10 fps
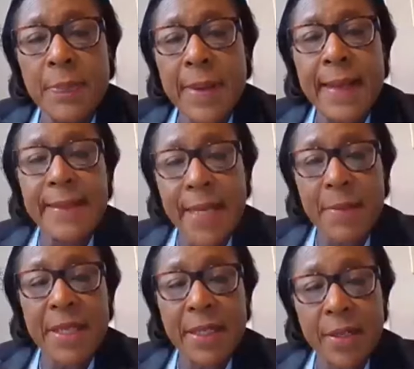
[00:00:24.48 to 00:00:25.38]

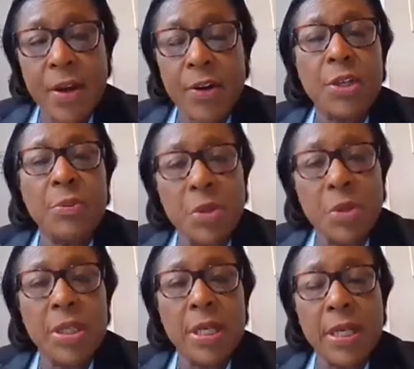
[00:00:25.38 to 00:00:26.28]
pandemic in our
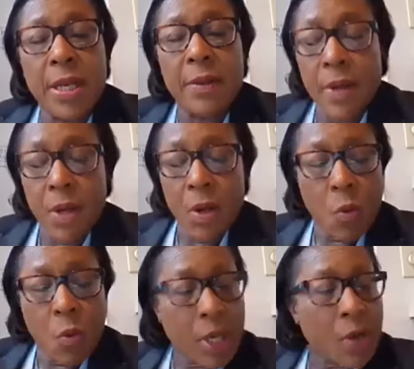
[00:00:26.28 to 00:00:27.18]
community and
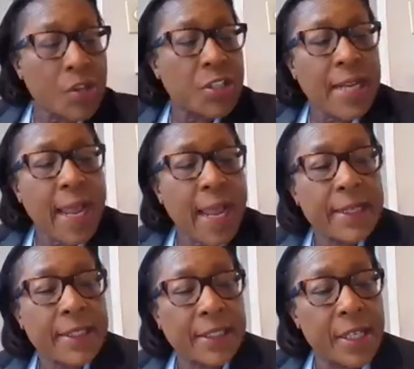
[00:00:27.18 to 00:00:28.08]
what our
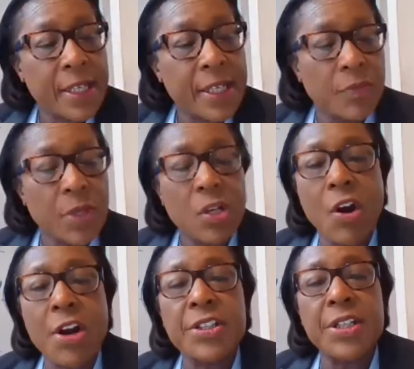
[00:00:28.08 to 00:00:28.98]
status is in
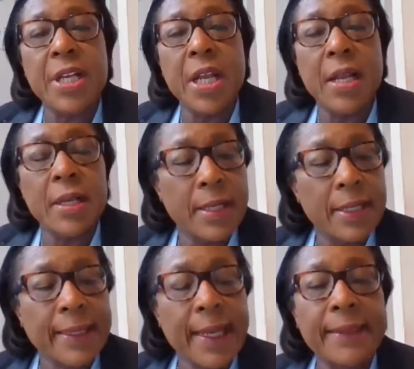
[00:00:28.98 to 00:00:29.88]
regard to the
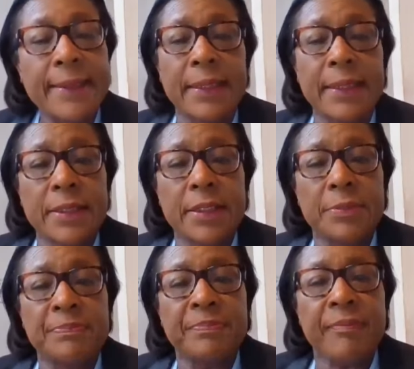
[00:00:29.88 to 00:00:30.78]

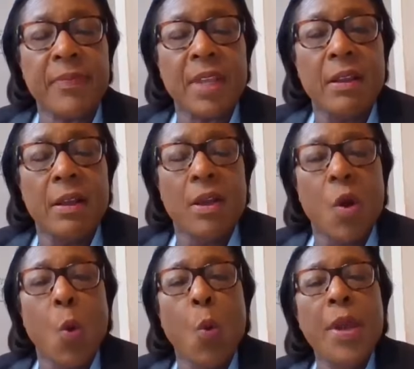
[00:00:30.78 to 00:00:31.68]
cases.
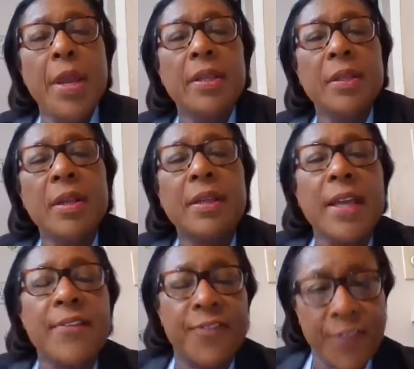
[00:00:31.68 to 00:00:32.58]
We look
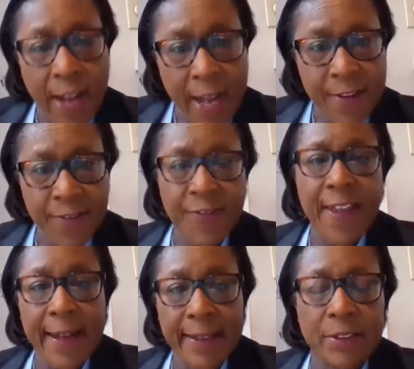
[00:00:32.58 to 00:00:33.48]
at 5
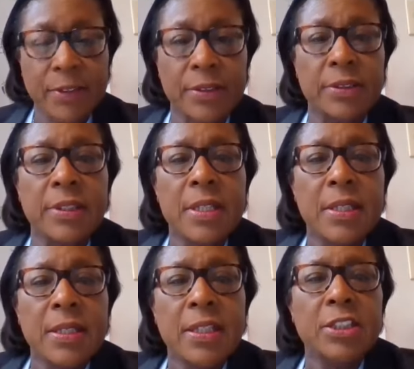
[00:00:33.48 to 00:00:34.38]
factors
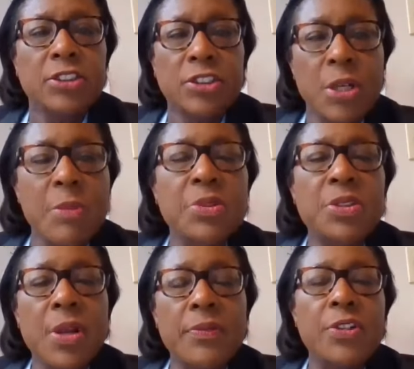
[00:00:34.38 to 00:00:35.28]
in
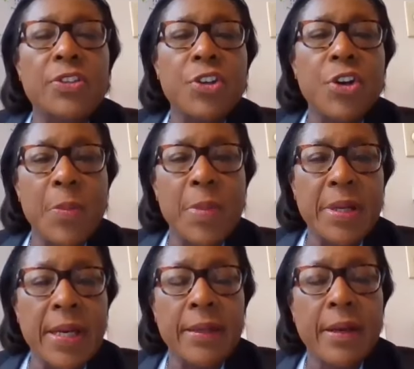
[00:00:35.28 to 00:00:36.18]
terms of
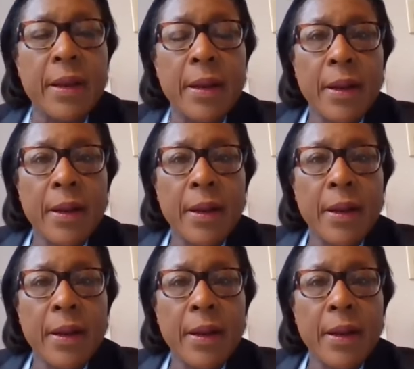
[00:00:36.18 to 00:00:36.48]
determining